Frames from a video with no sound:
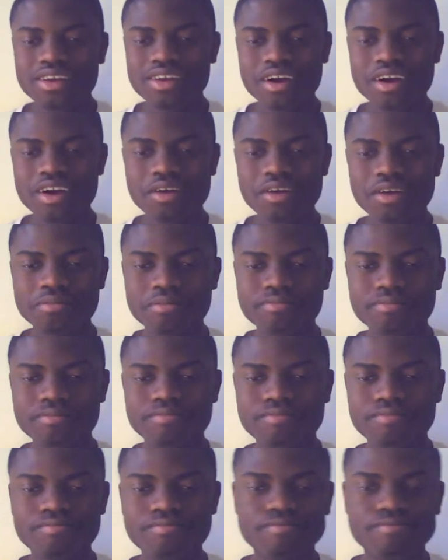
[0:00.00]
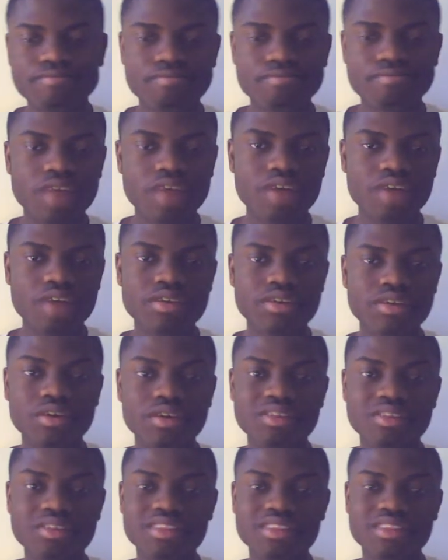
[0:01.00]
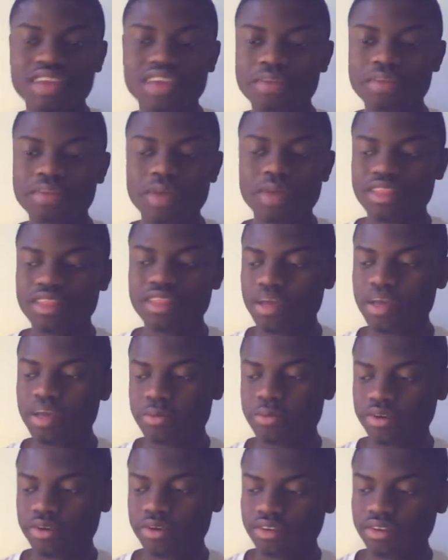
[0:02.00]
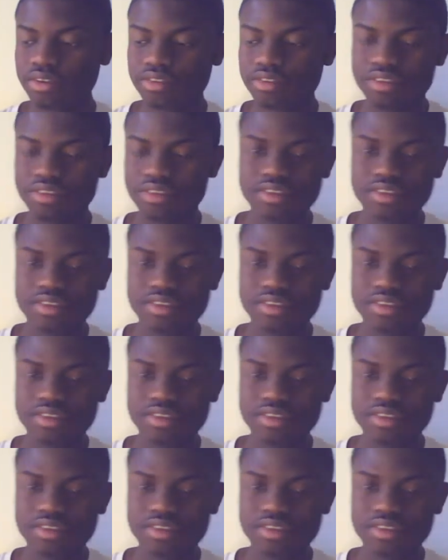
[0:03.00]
I don't really know what to say past that point. Just